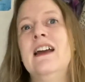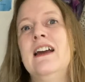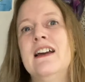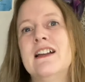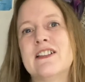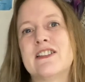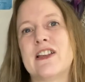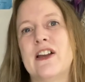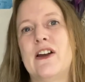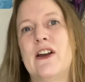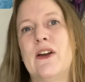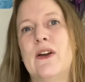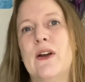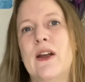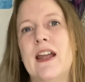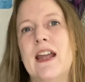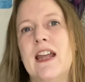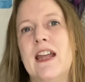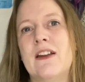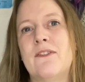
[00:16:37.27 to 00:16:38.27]
So
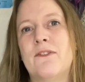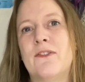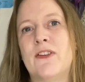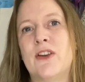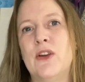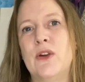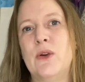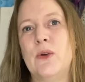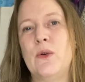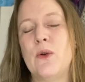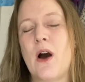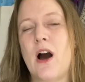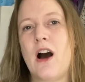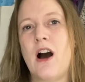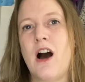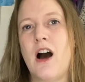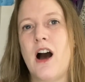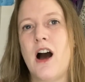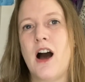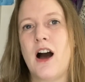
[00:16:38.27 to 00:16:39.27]
if you
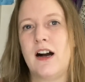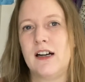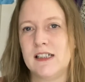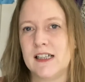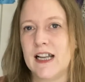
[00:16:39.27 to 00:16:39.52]
are